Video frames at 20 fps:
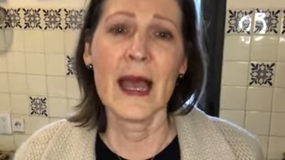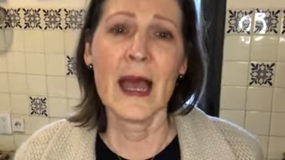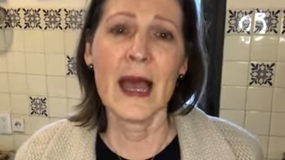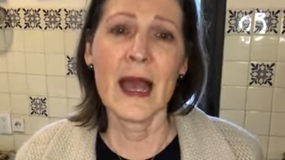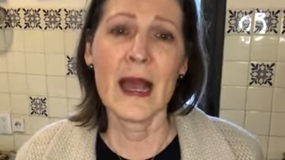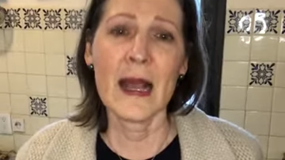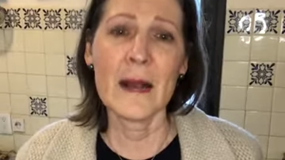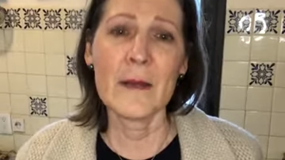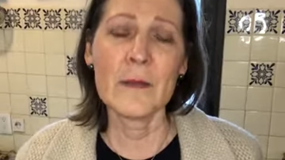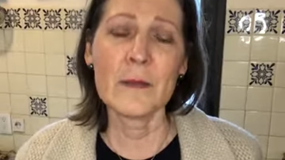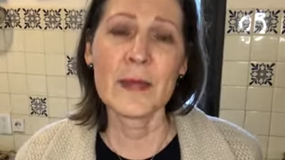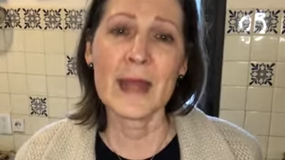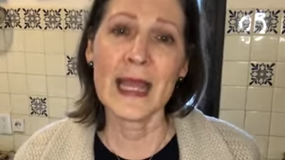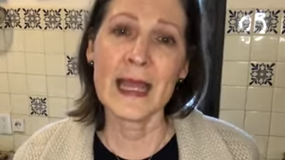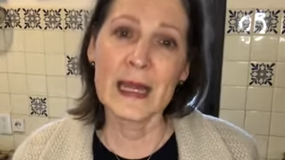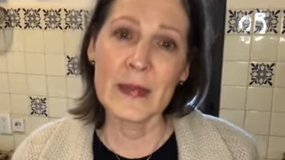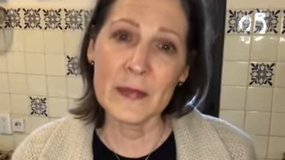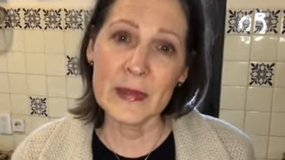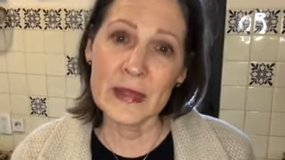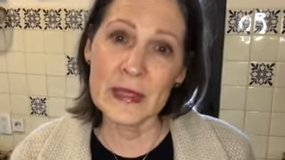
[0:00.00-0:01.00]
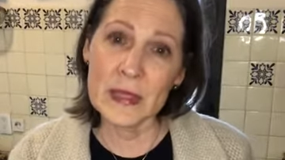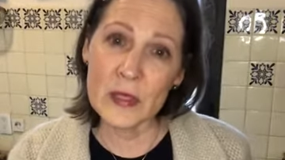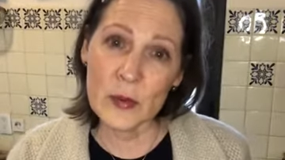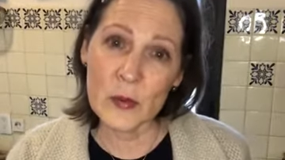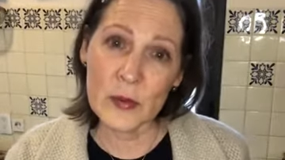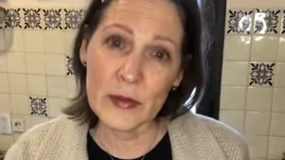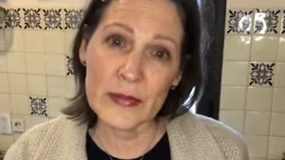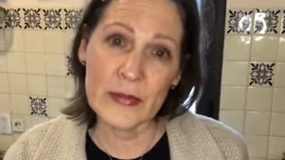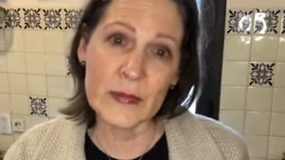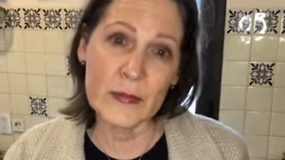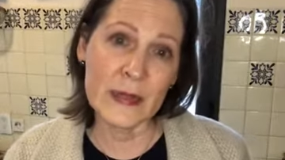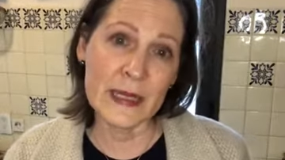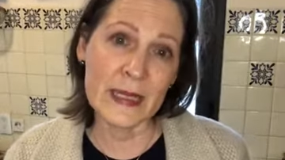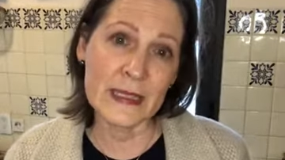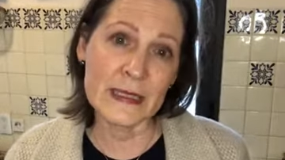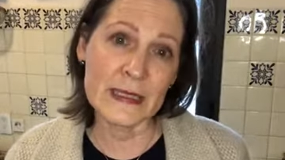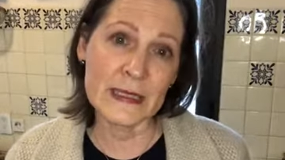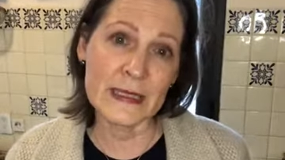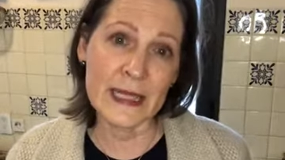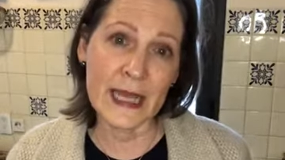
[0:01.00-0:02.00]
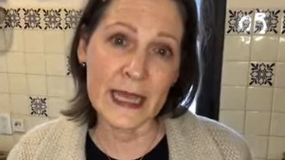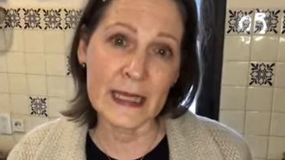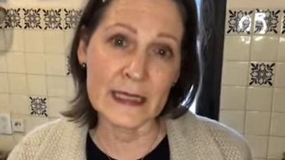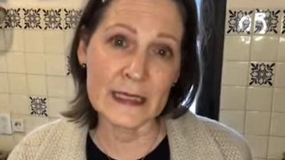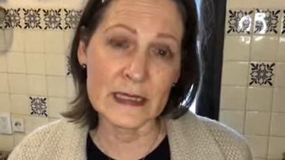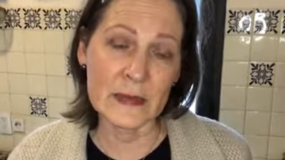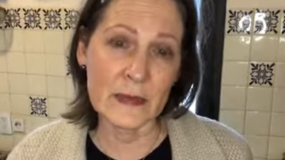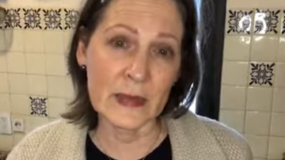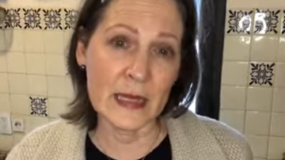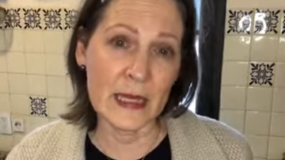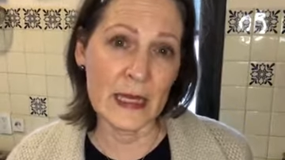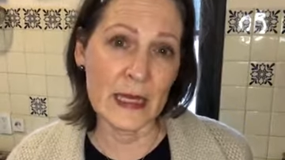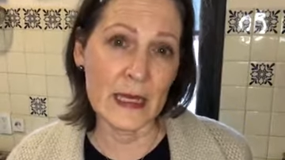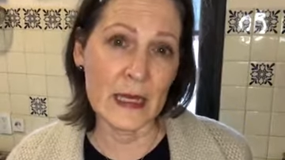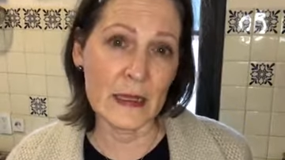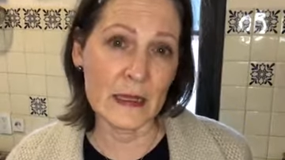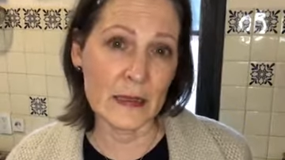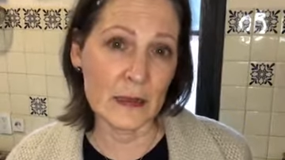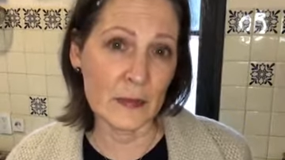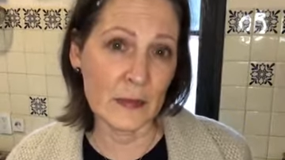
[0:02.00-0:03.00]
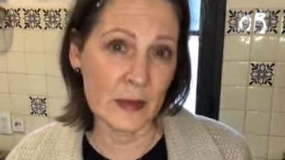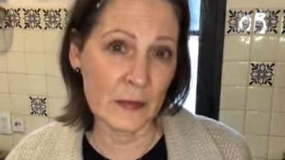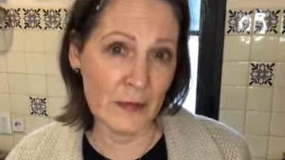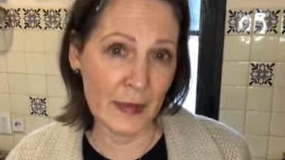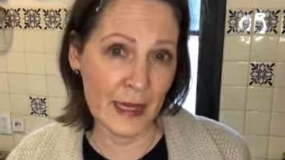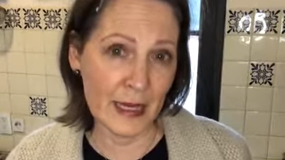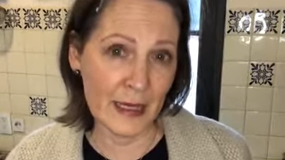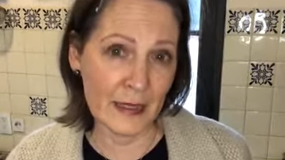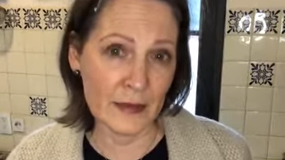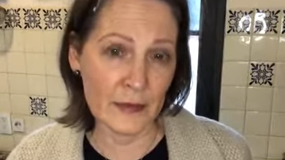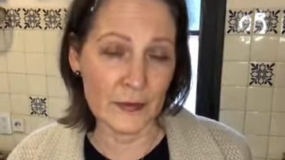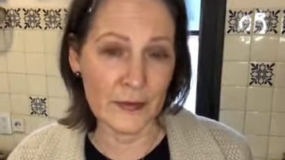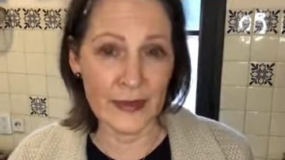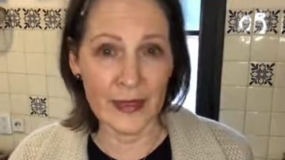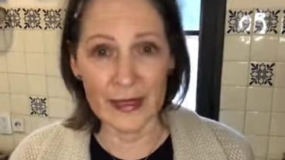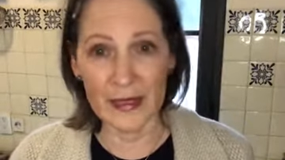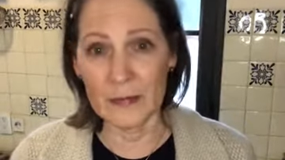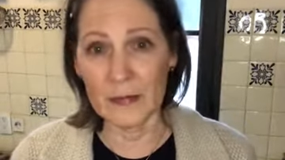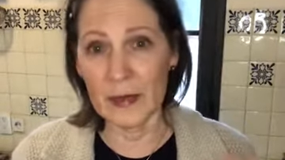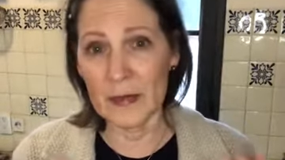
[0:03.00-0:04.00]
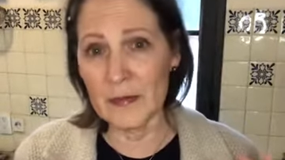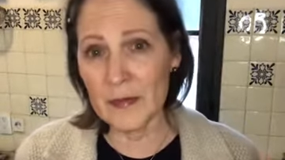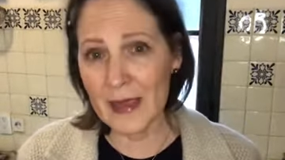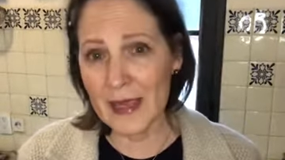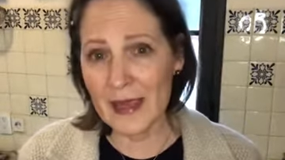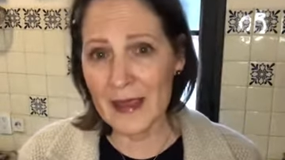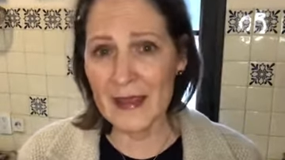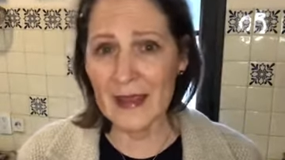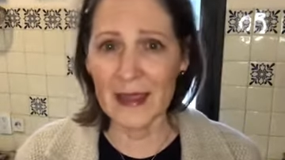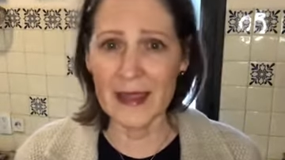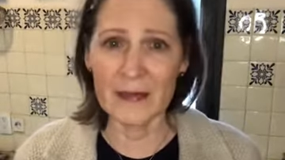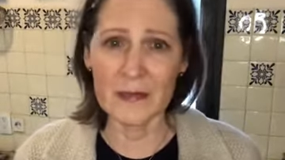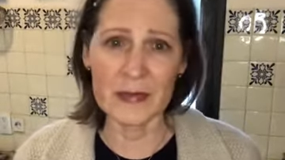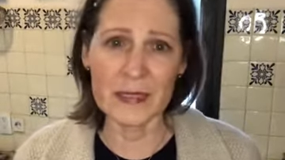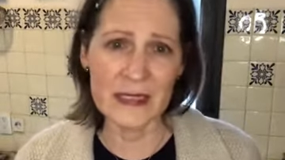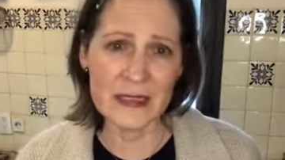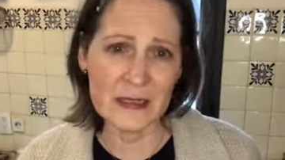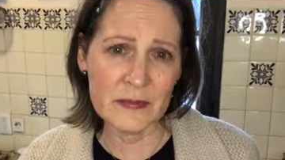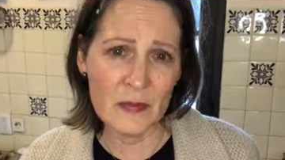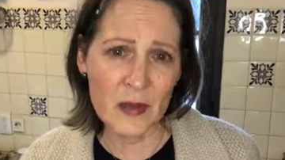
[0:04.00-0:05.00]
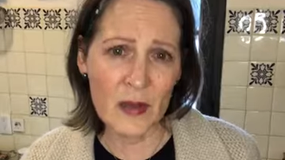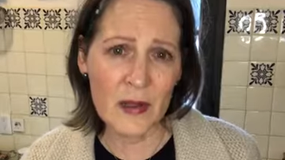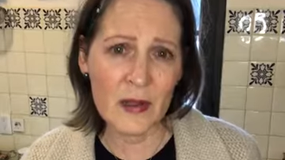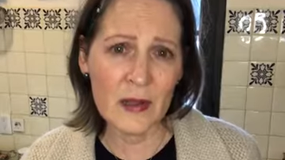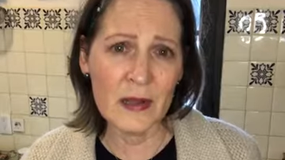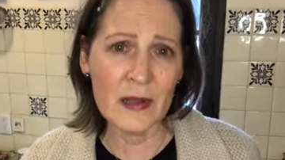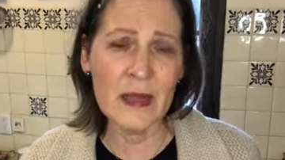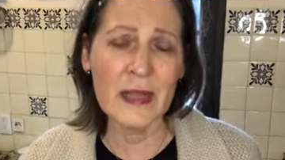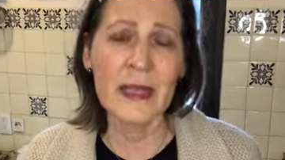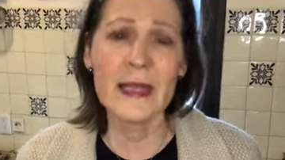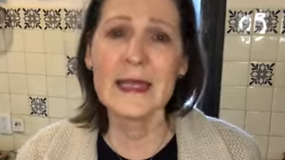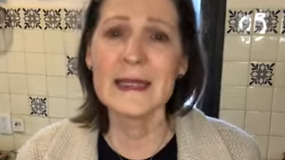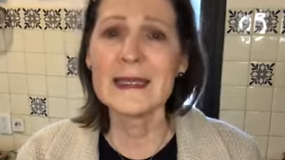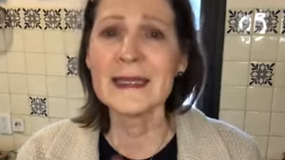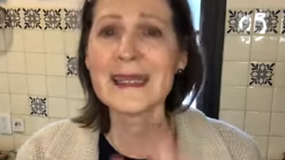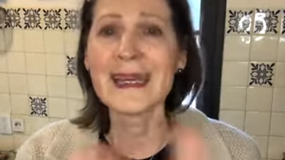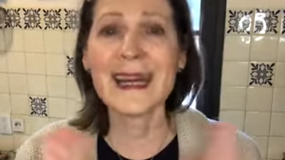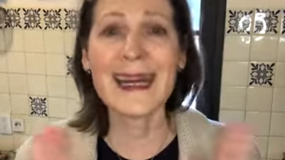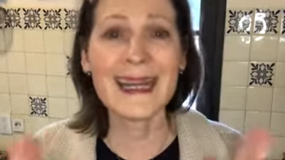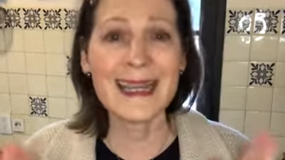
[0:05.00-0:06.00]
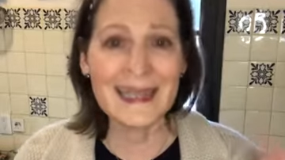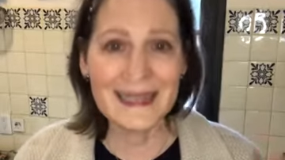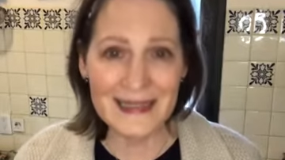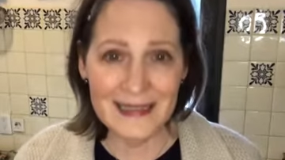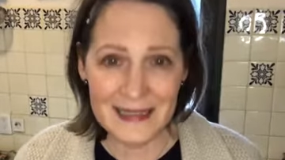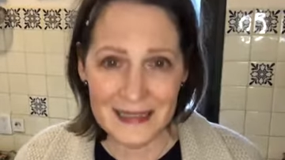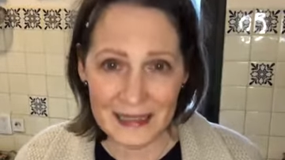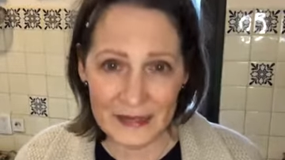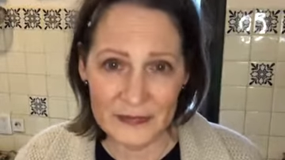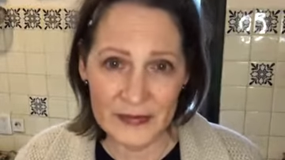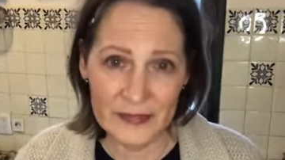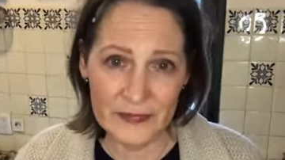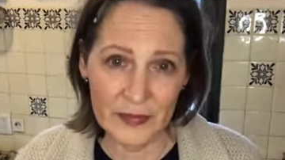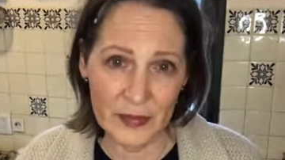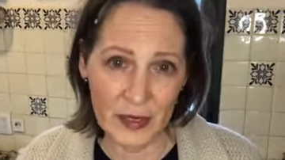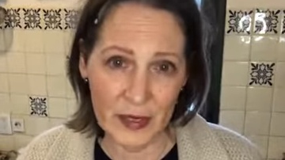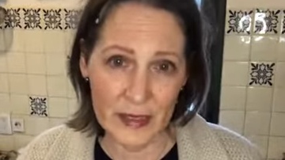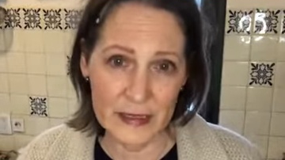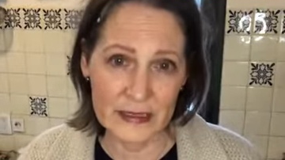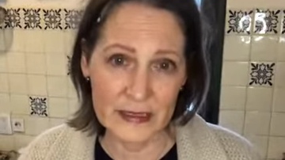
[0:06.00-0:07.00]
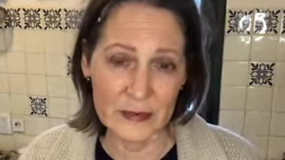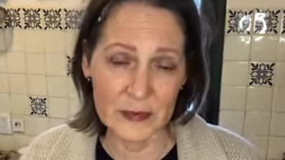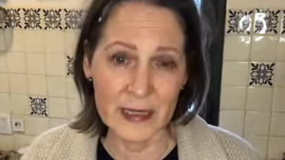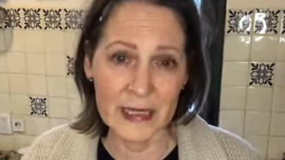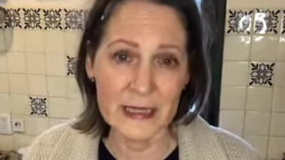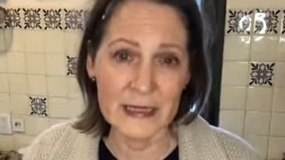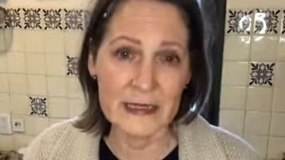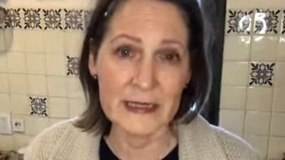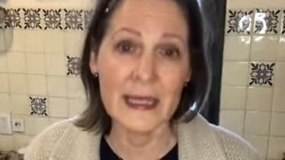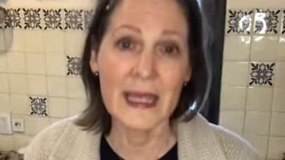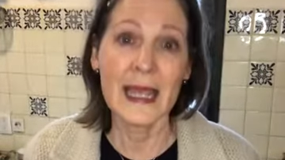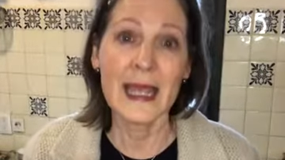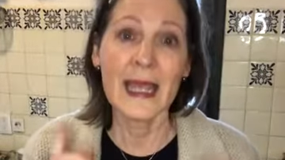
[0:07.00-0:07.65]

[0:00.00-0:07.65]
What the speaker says: And up in the north, the beans tend to be a little bit paler. They can be big, they can be small, tons of different kinds of beans.